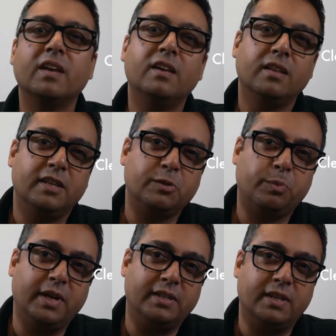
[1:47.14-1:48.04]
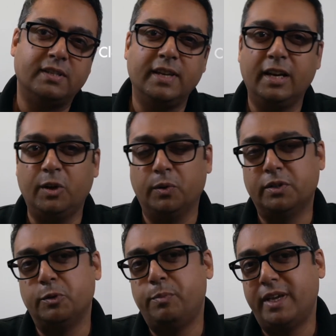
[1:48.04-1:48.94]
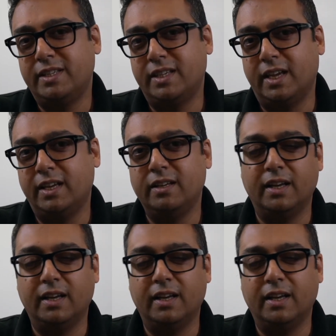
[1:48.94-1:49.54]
This brings us neatly on to PC and